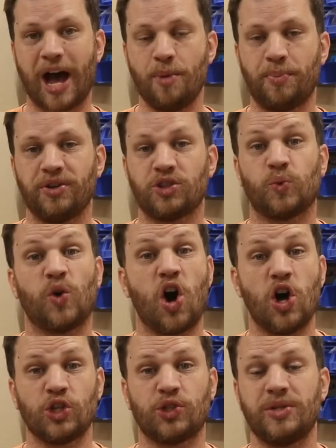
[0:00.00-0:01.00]
outputs will
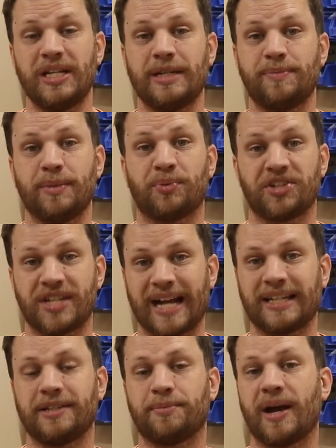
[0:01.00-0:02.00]
also need to be
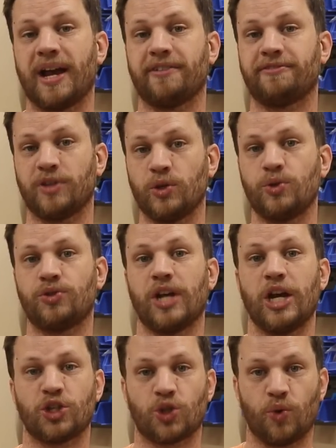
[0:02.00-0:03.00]
protected by a fuse,
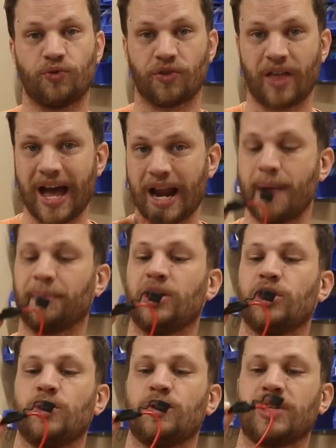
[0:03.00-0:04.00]
so for that I'm going to
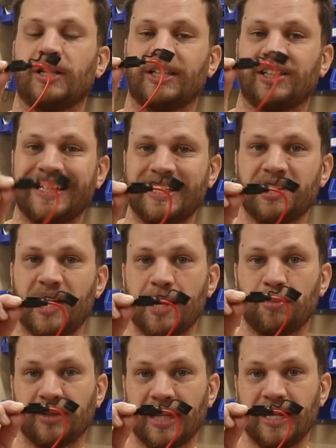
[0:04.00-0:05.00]
use a little
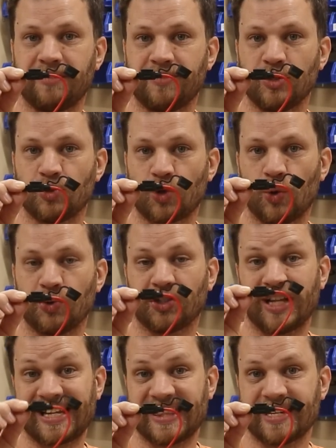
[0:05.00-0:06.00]
inline blade fuse holder like